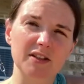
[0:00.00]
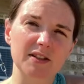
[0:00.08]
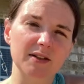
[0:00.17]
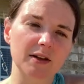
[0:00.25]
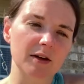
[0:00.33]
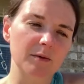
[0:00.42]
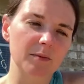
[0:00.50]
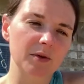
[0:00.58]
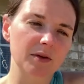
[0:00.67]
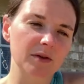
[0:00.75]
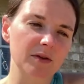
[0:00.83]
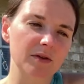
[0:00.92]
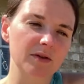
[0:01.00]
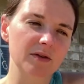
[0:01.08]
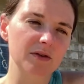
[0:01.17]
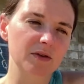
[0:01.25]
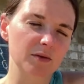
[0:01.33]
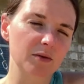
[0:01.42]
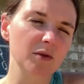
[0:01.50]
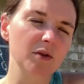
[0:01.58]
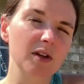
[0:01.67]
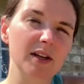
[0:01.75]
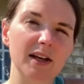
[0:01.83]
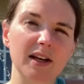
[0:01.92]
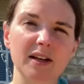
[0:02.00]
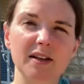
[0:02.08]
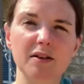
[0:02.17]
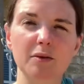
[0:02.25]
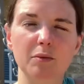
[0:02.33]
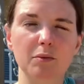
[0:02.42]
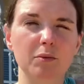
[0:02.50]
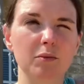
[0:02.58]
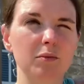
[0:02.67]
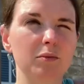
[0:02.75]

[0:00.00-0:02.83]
up school, and